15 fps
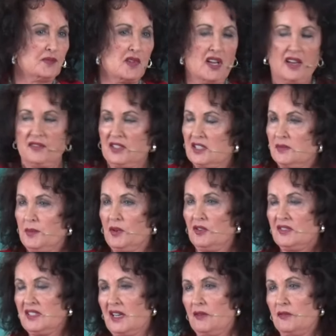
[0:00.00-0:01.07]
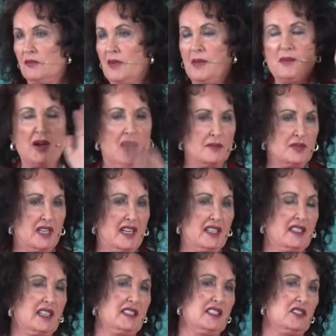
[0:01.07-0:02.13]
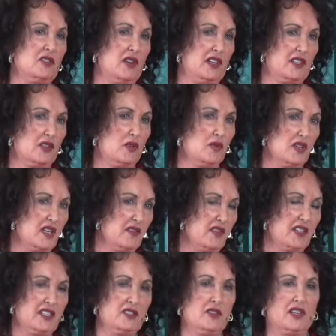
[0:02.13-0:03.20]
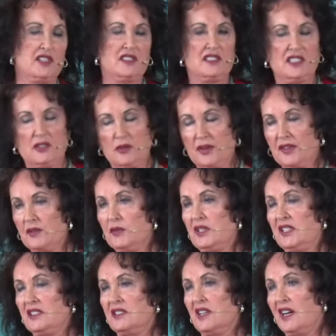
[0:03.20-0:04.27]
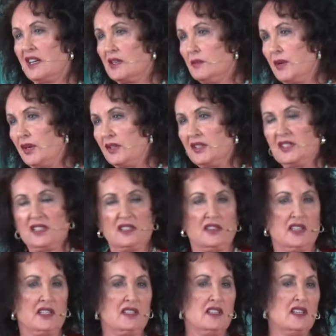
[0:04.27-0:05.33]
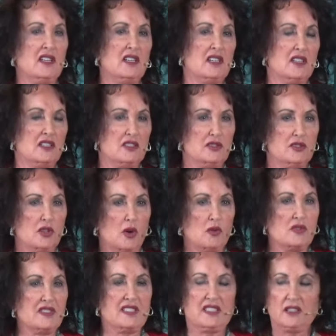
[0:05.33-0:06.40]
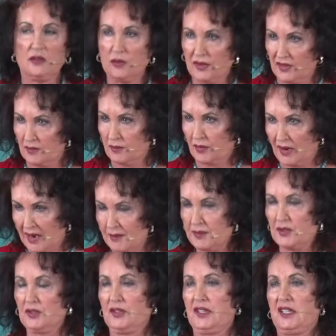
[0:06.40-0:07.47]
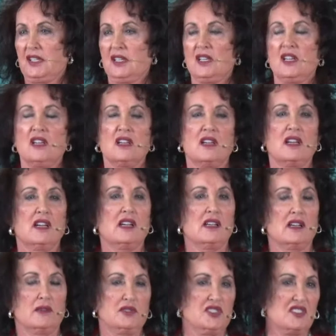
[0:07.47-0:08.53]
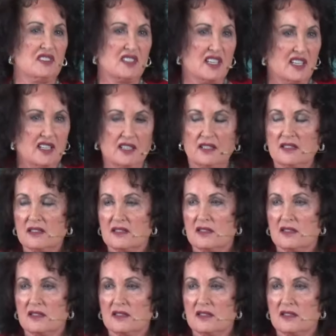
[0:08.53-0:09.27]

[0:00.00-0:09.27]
i've experienced that when my mom died i didn't know how to grieve i didn't know how to deal with it we didn't talk about it and then you don't deal with it properly I was just a kid.